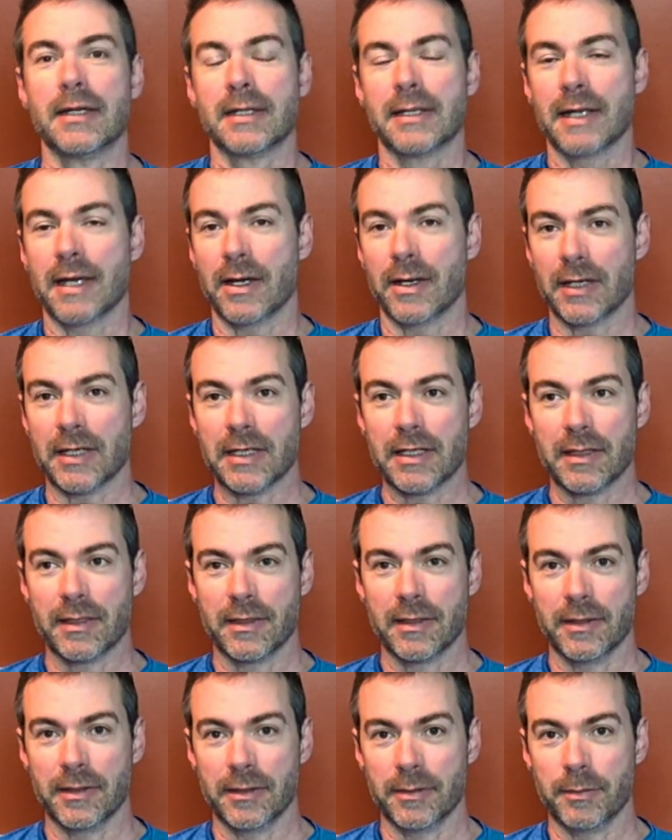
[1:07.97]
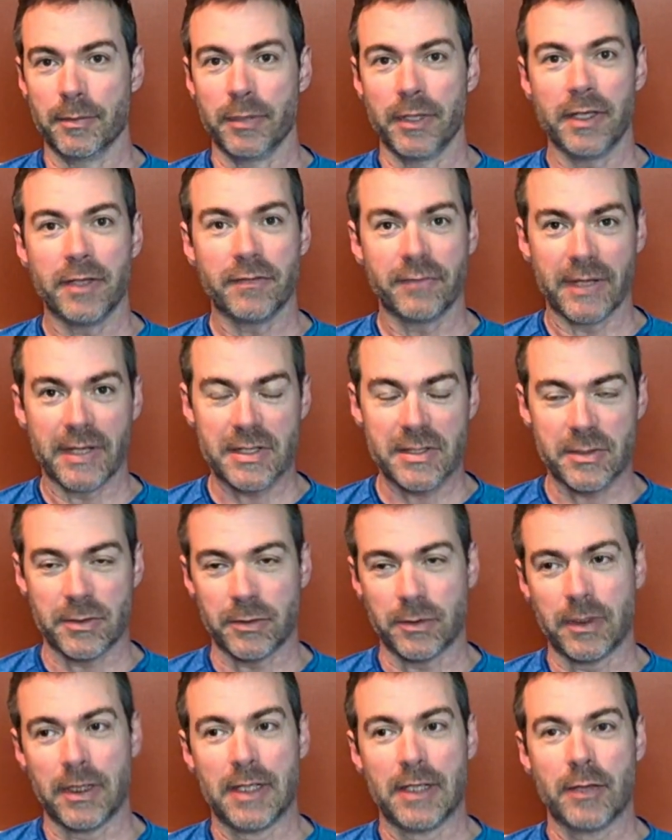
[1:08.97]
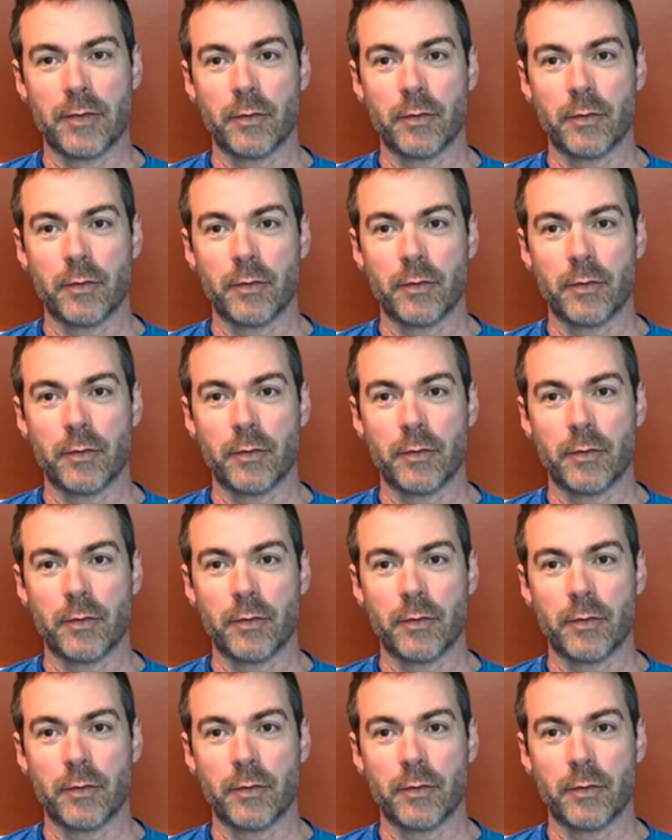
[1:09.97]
Now in the blood vessel,